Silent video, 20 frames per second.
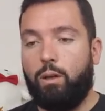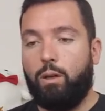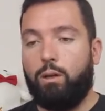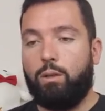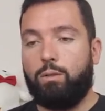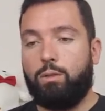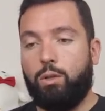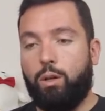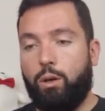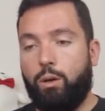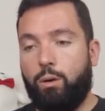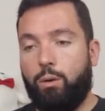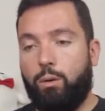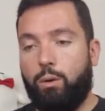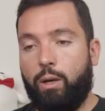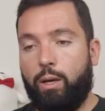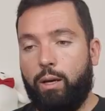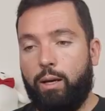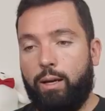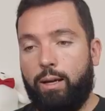
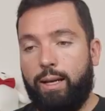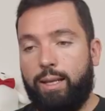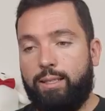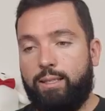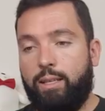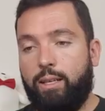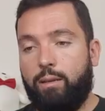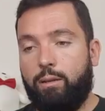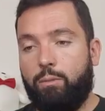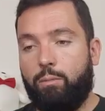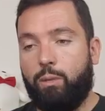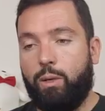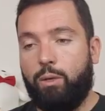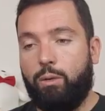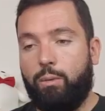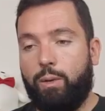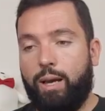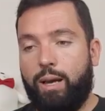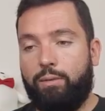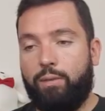So let's see, what do
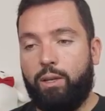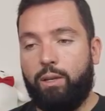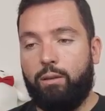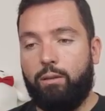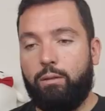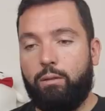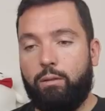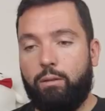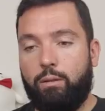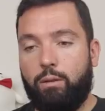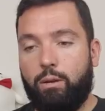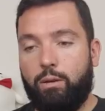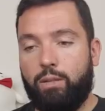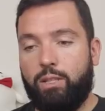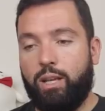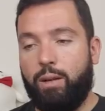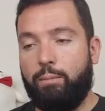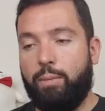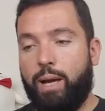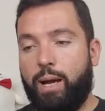we have in Go
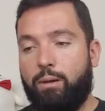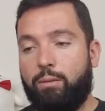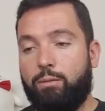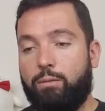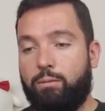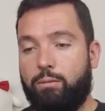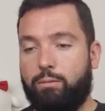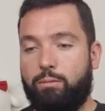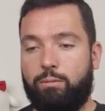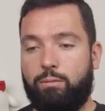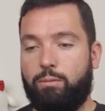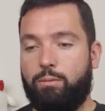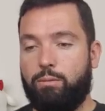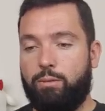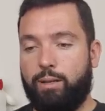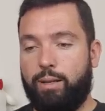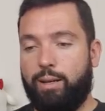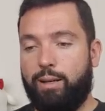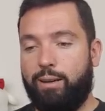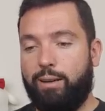Sum now?
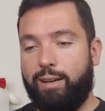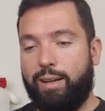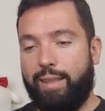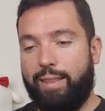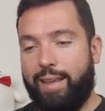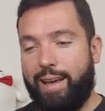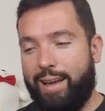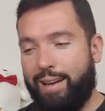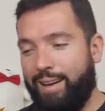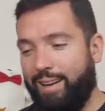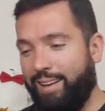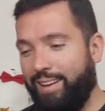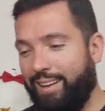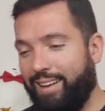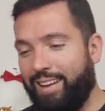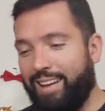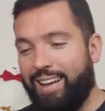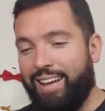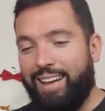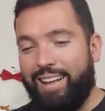Look at that.
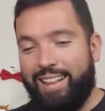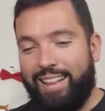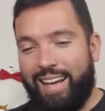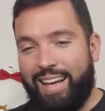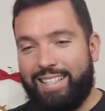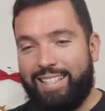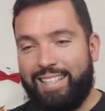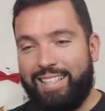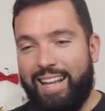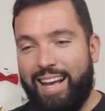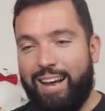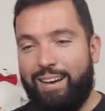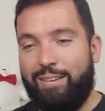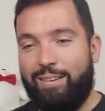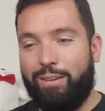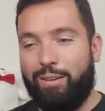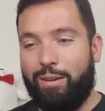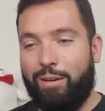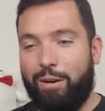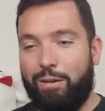That's now
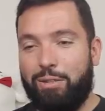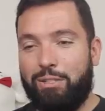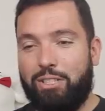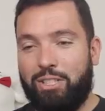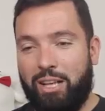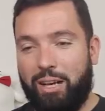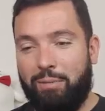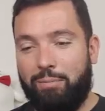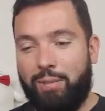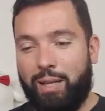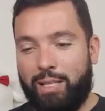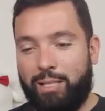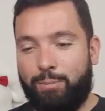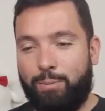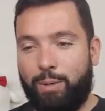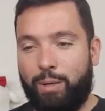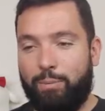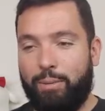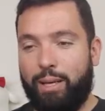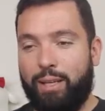Go Sum. That's
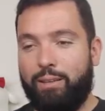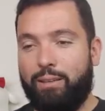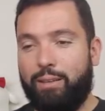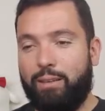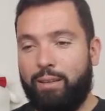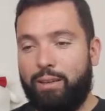pretty big.